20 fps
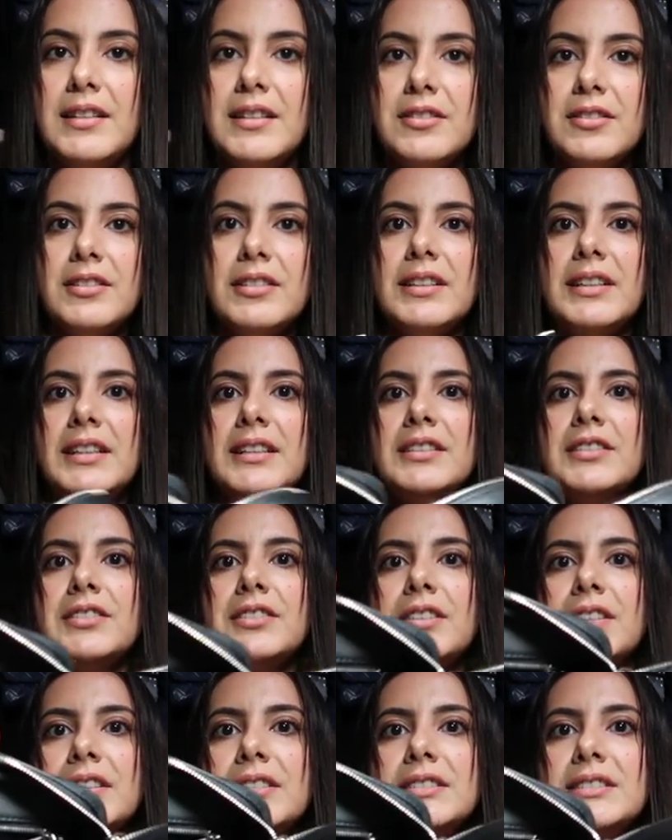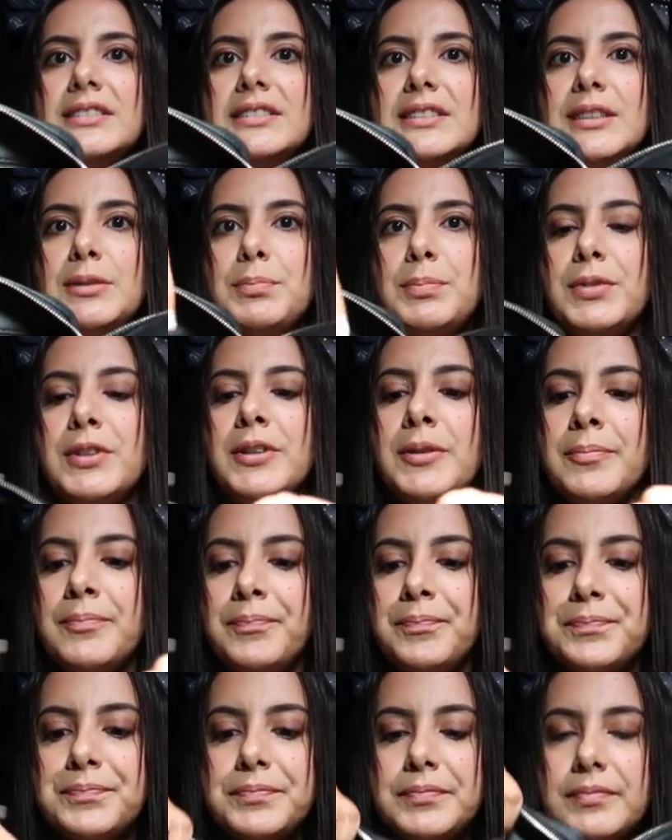little inner zipper.
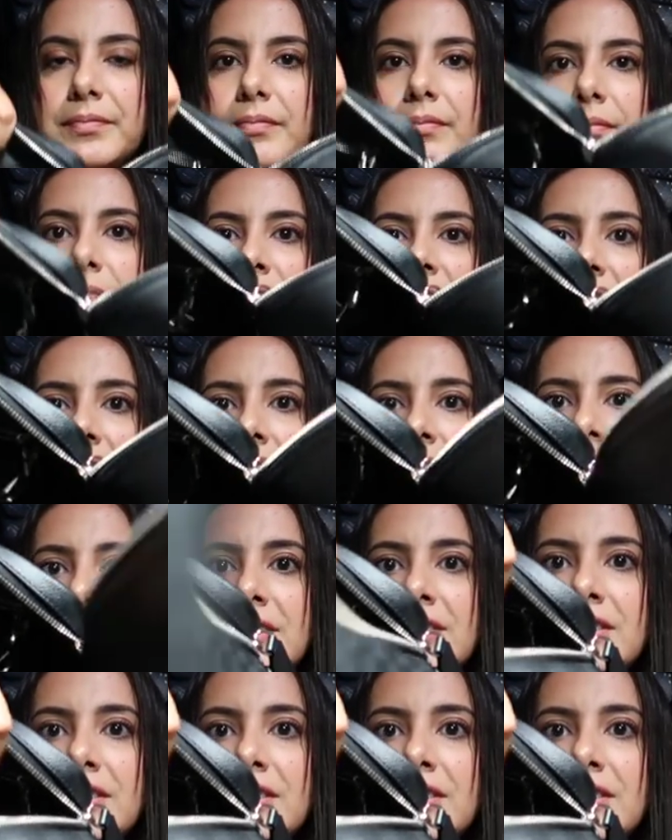And it's